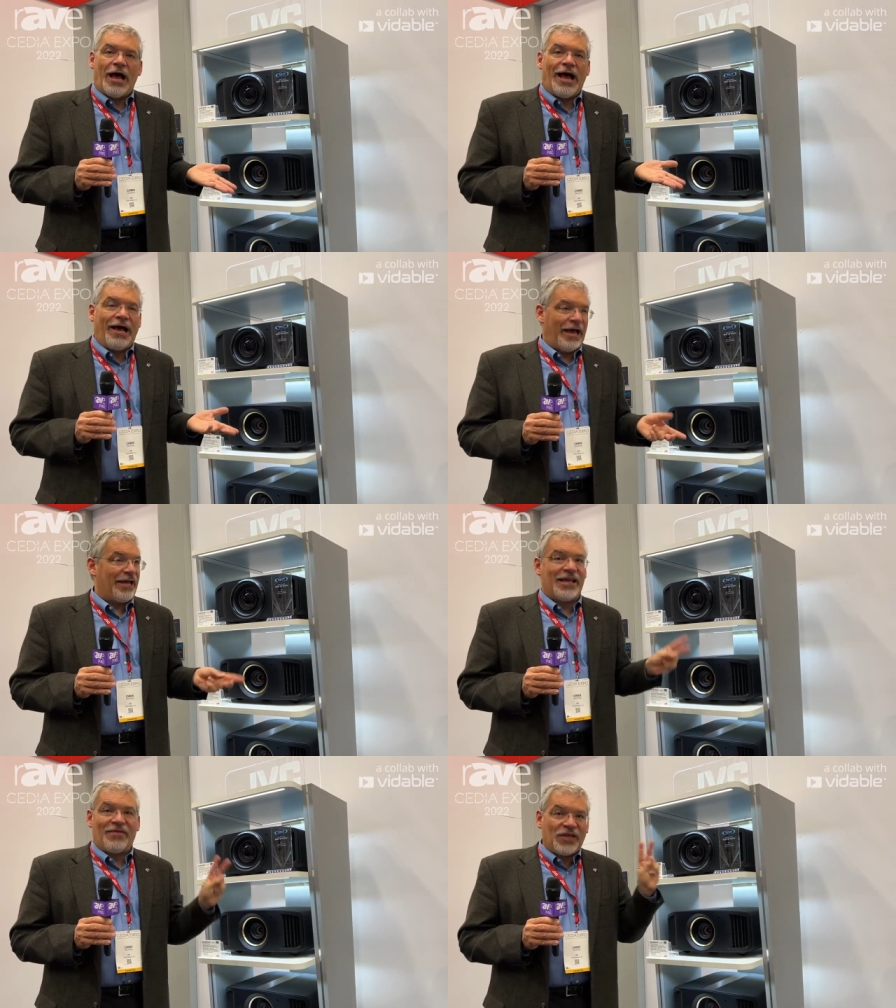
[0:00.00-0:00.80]
Uh,
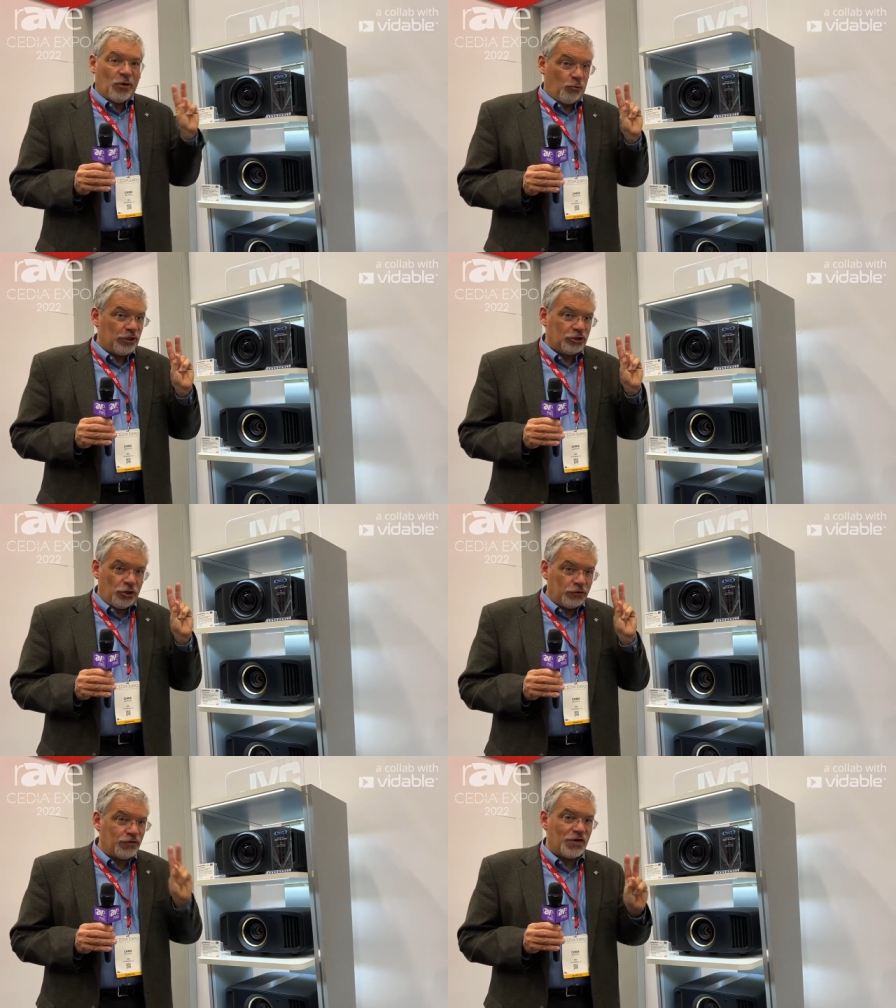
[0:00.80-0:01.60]
again, the
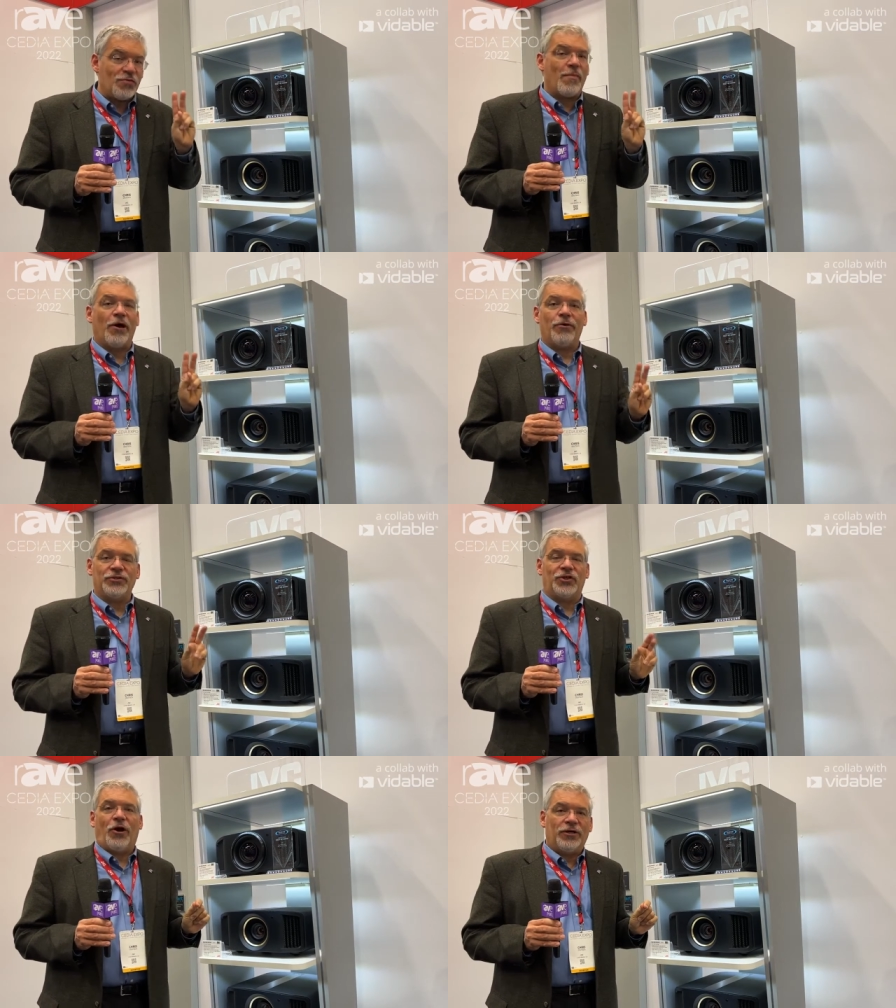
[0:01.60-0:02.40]
original two
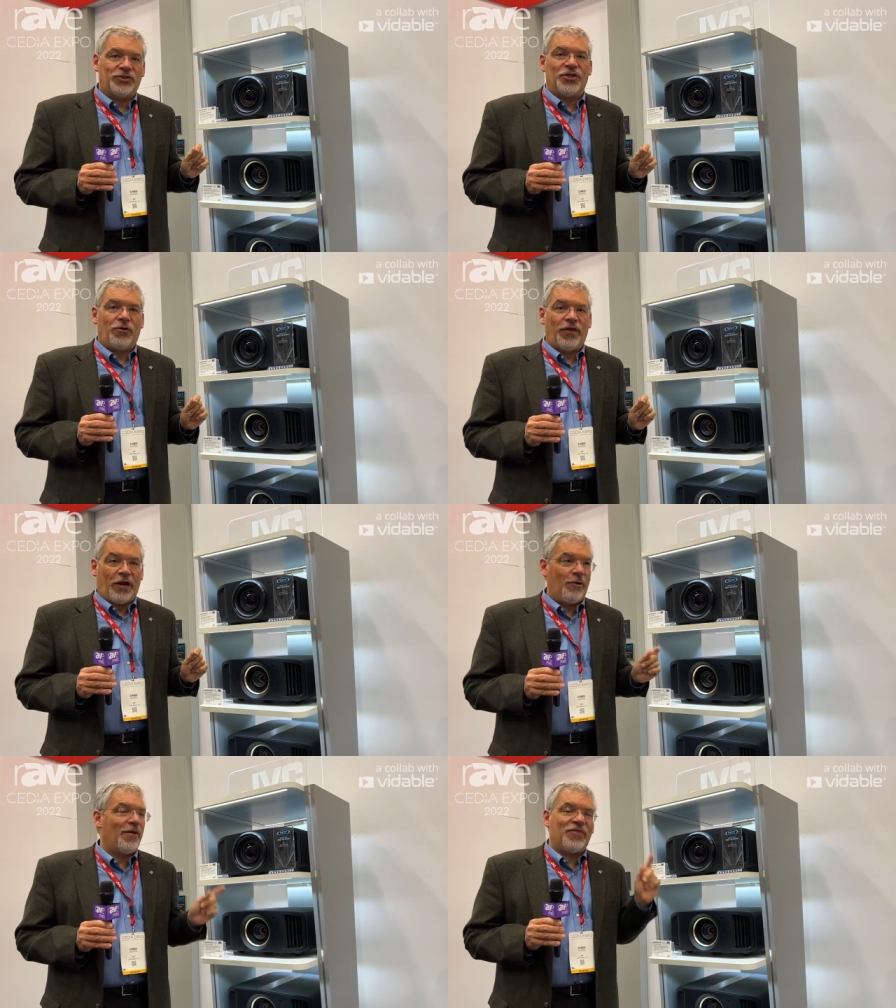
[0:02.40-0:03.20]
modes are still
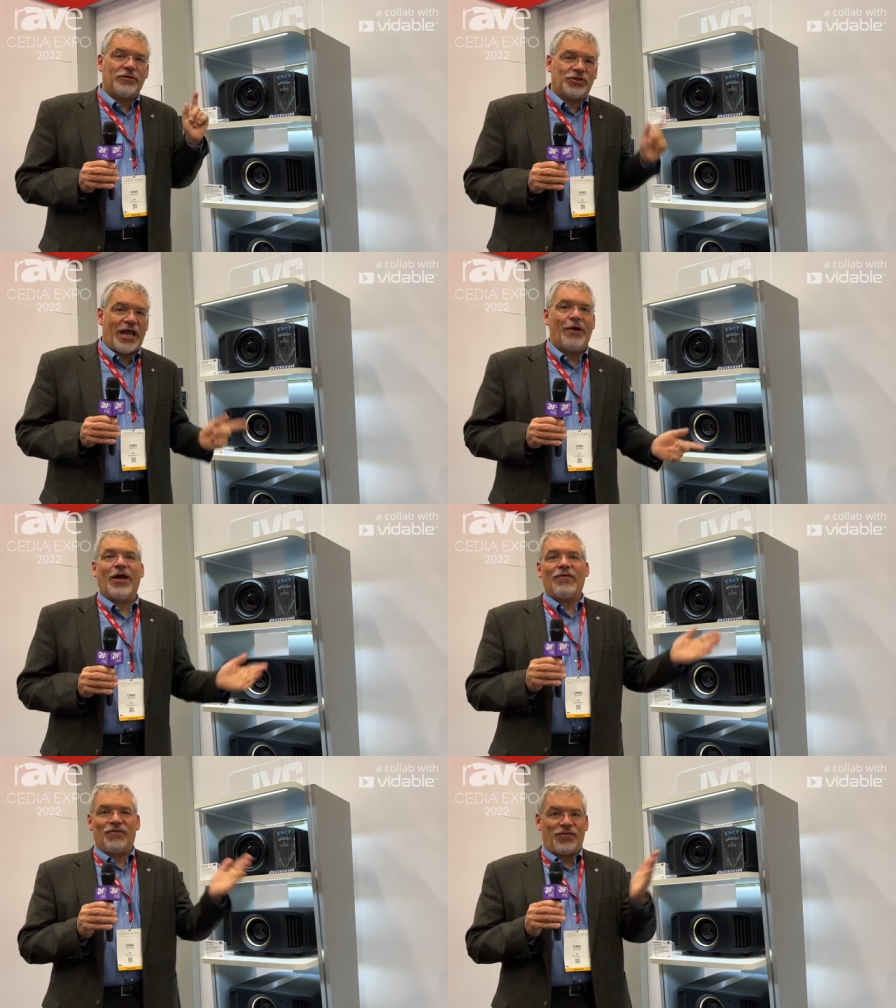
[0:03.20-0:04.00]
there, but there's now
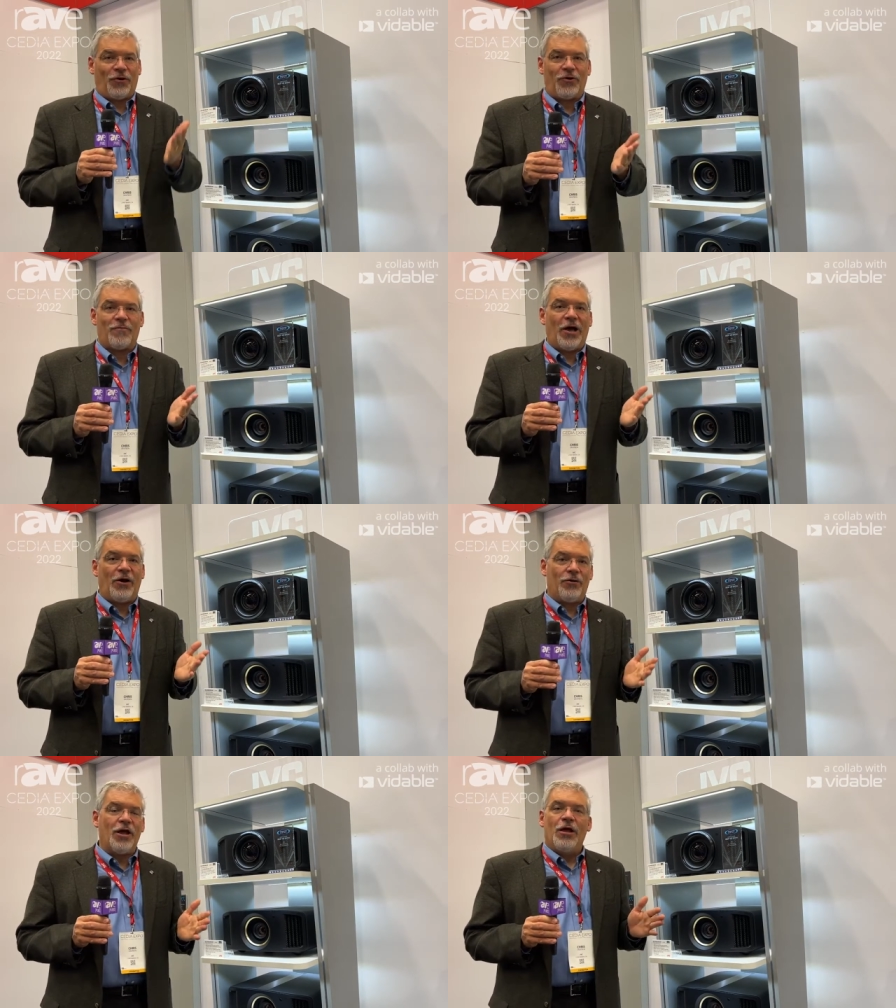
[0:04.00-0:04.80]
a third
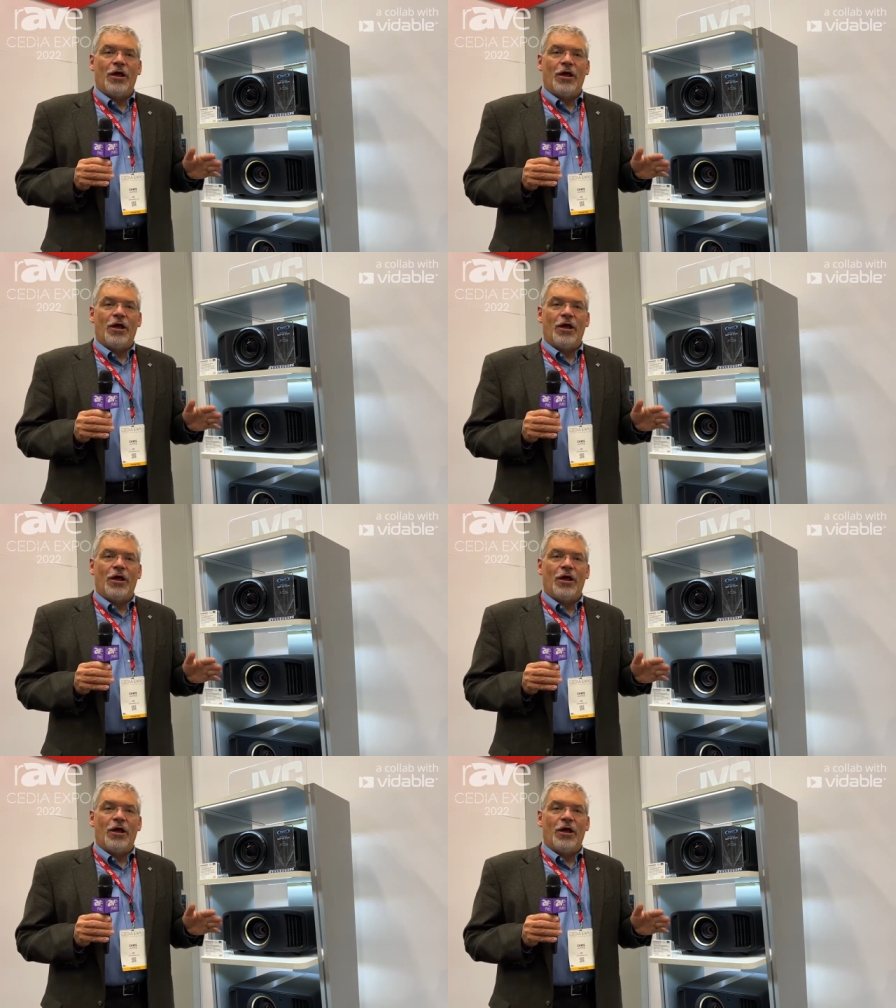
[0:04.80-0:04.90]
mode.